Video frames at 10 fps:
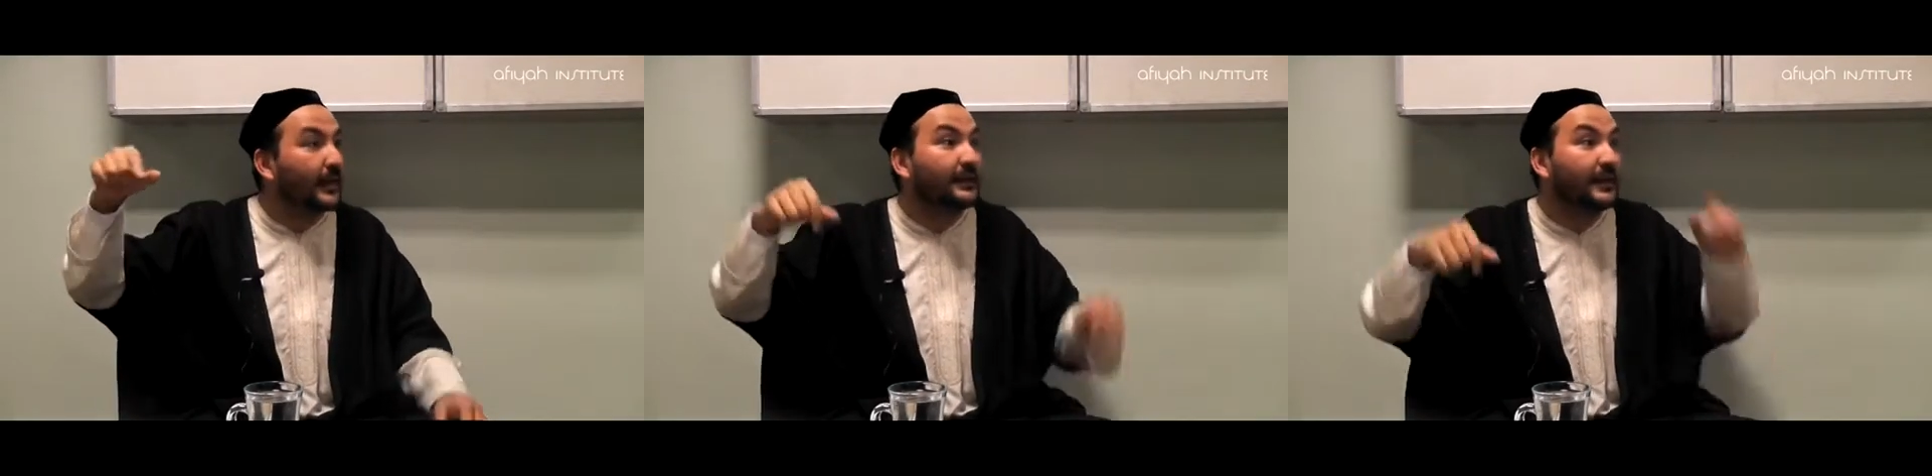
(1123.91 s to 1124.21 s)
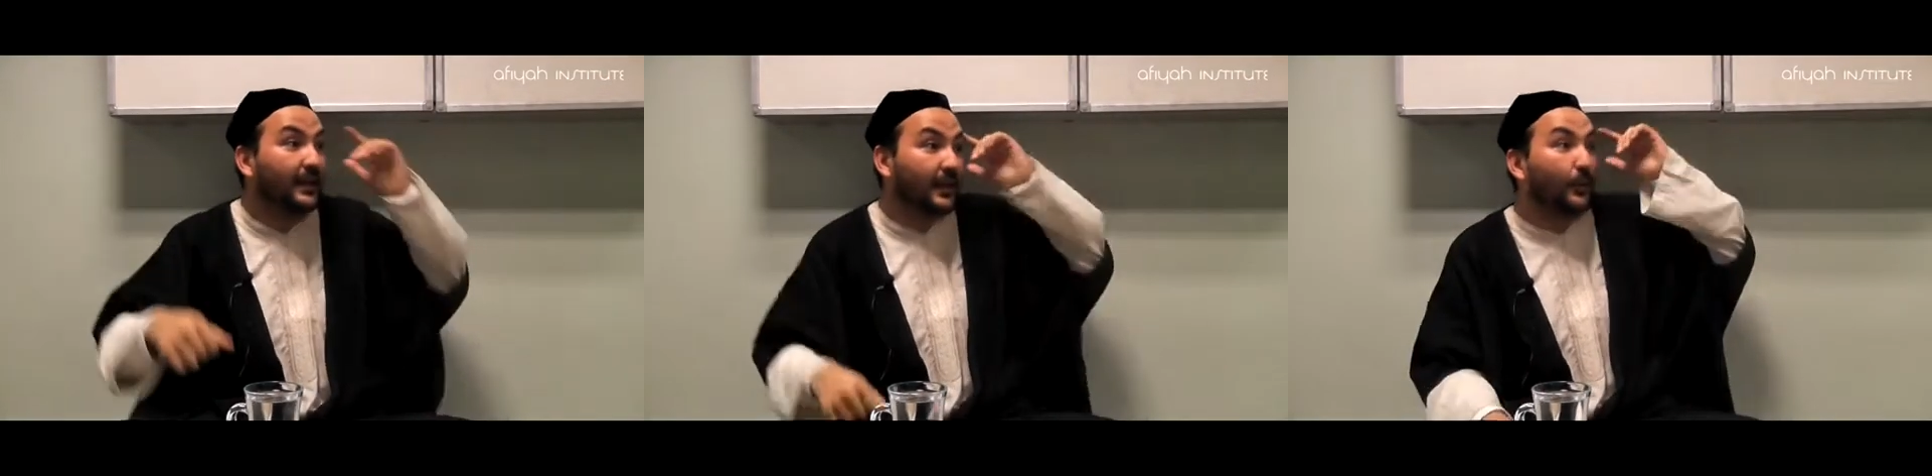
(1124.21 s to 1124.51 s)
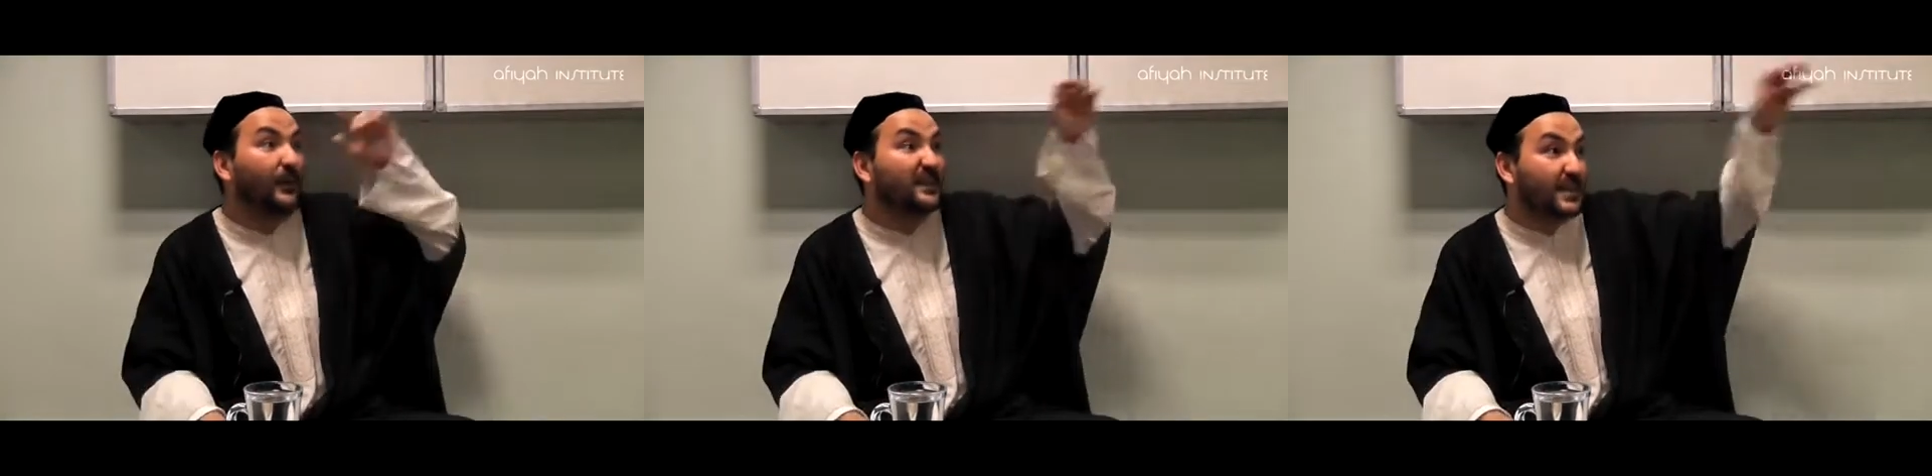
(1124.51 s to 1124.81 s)
and there
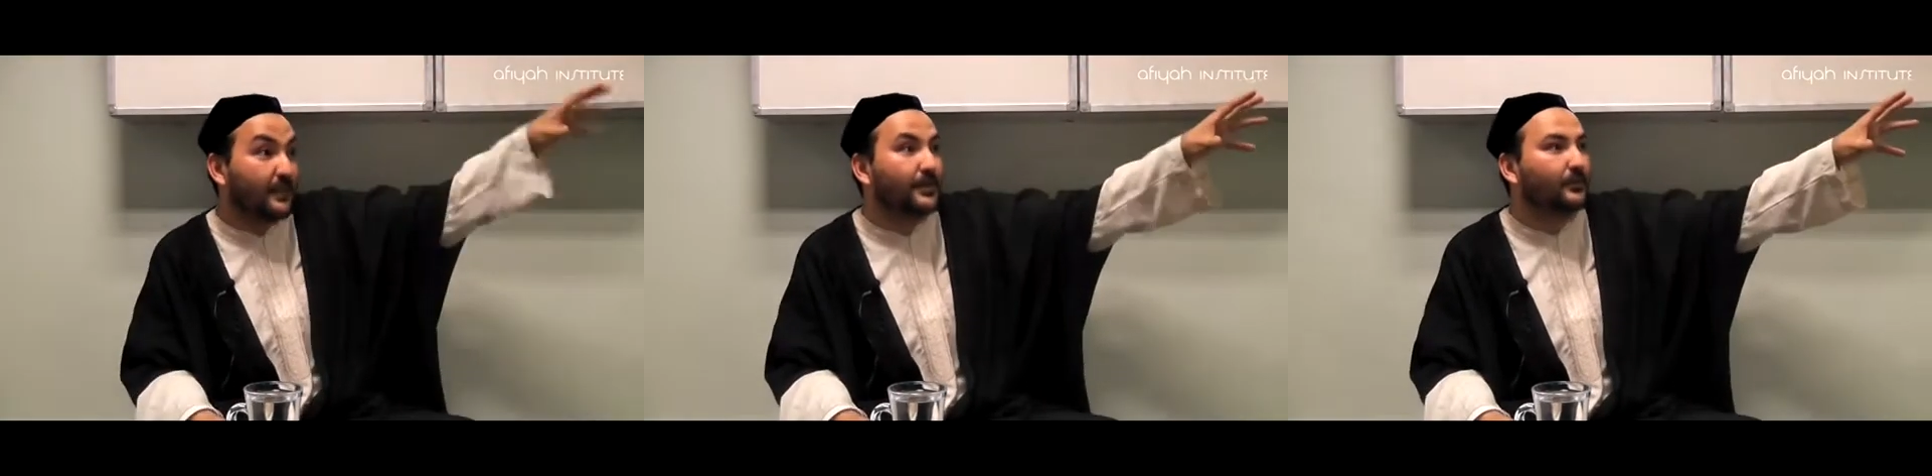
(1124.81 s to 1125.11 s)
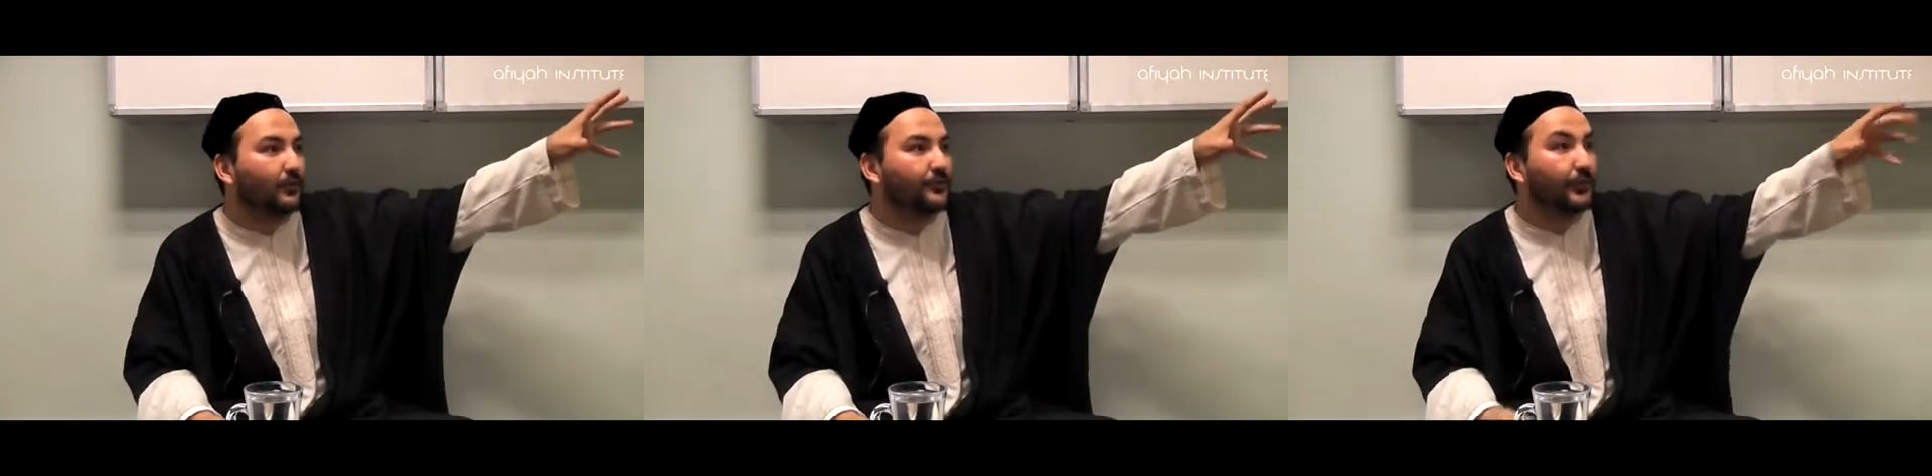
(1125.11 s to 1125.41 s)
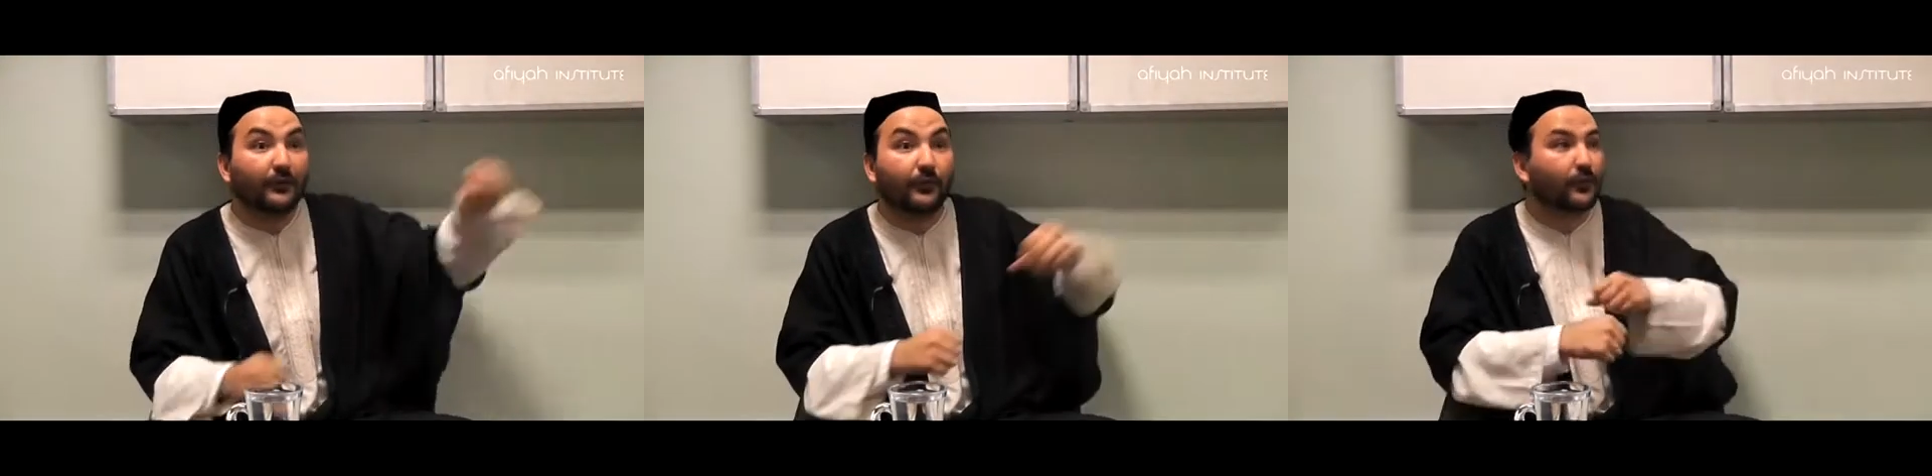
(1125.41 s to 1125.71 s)
was shepherd also.
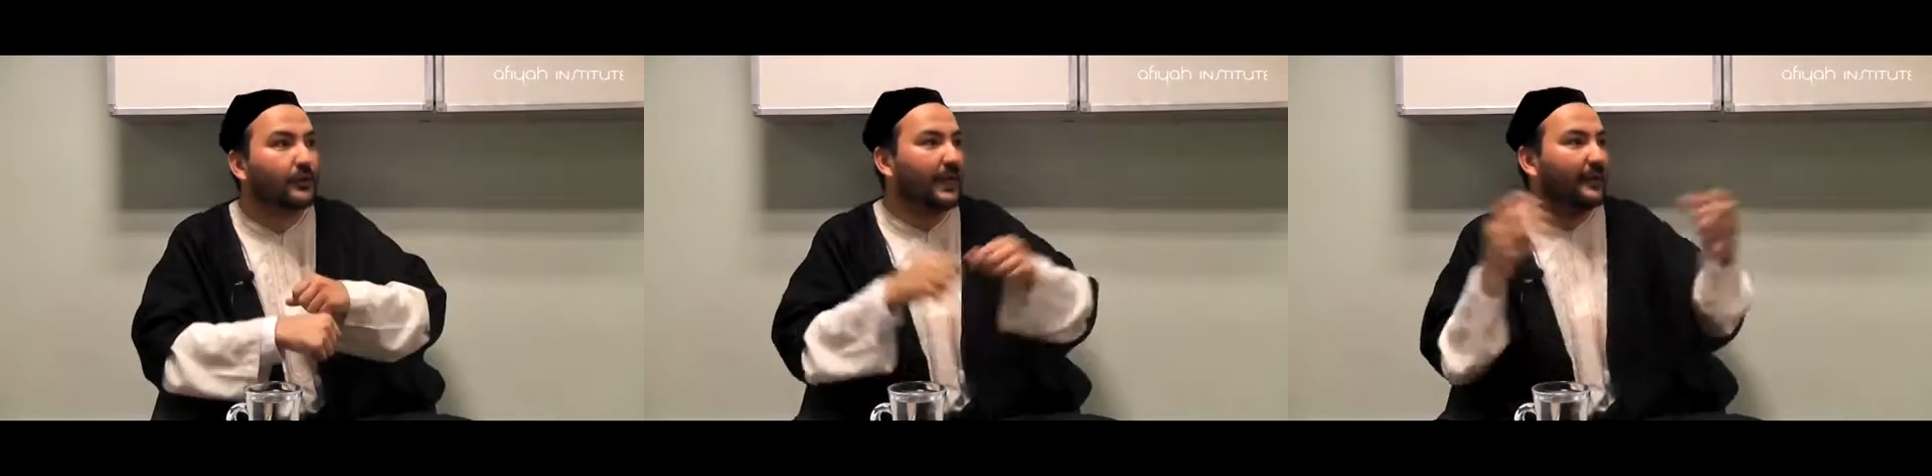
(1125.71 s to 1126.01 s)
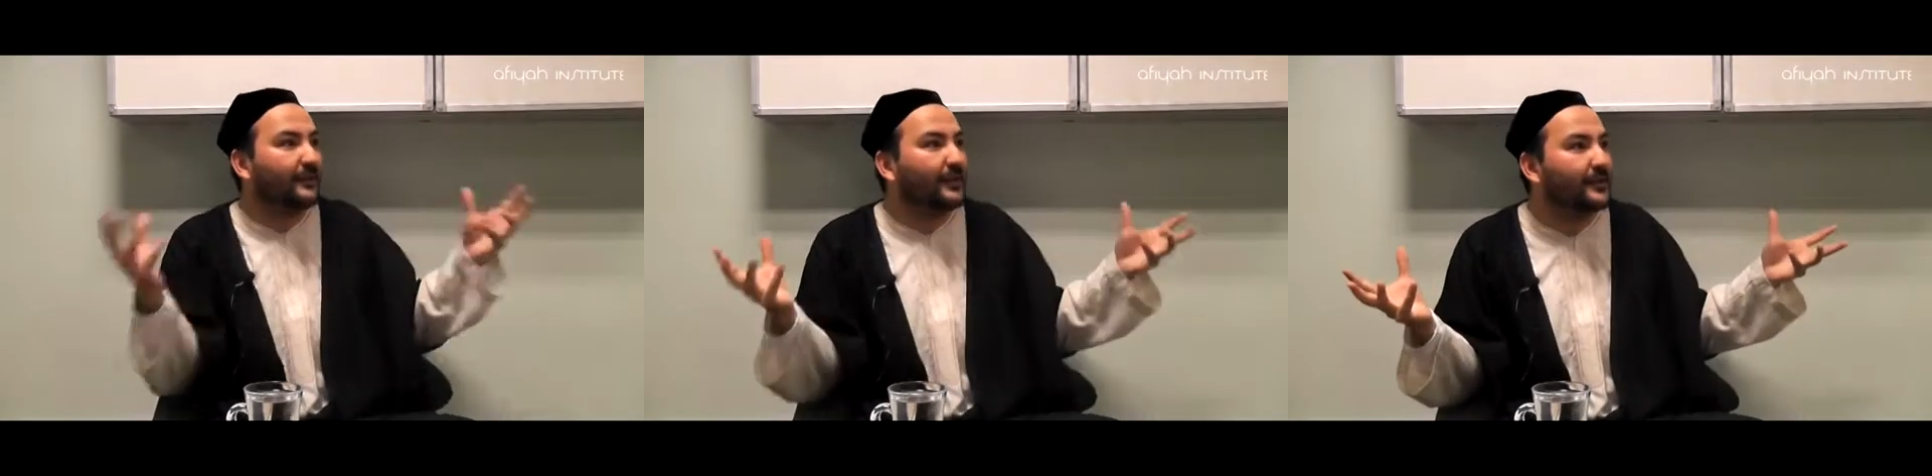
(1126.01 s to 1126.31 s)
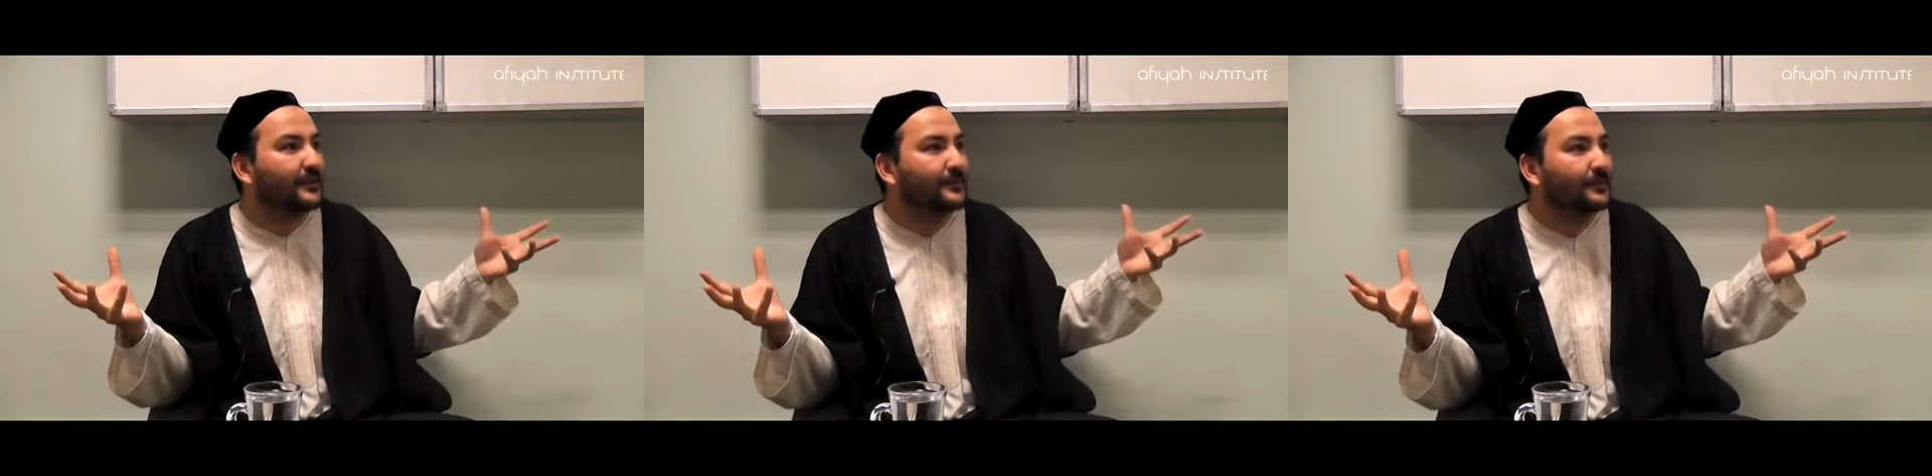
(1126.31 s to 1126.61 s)
I forgot
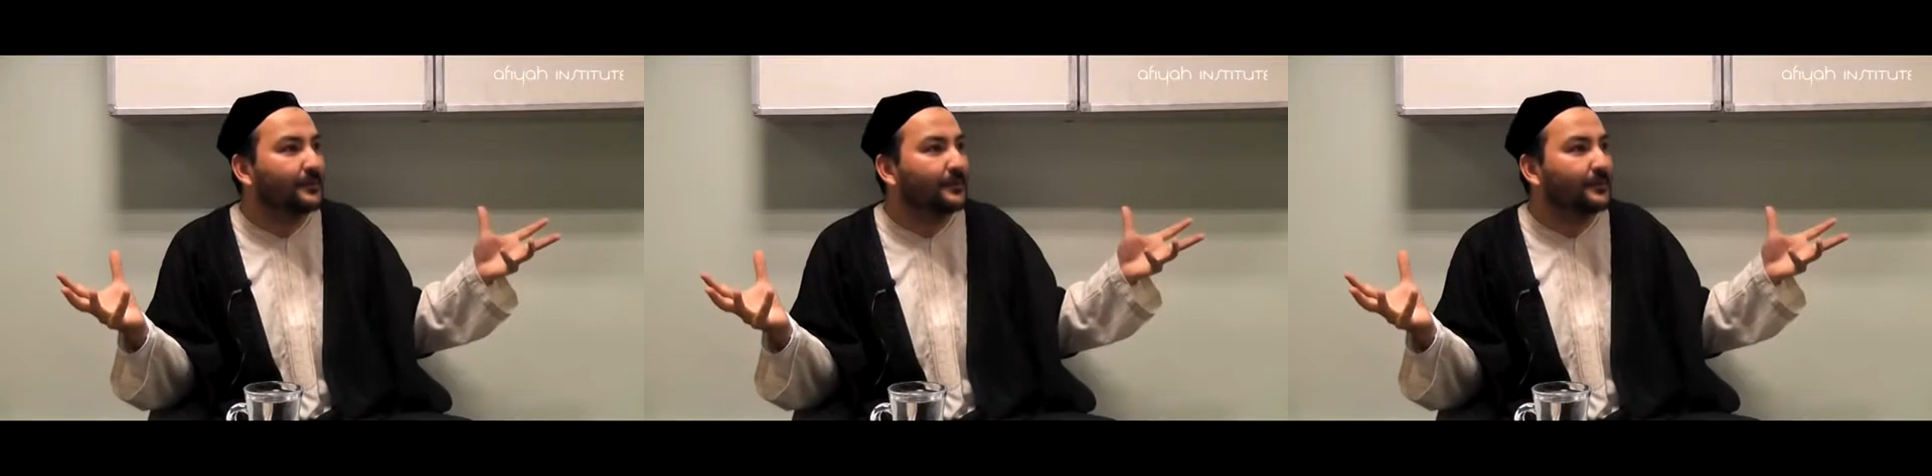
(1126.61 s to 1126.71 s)
everything.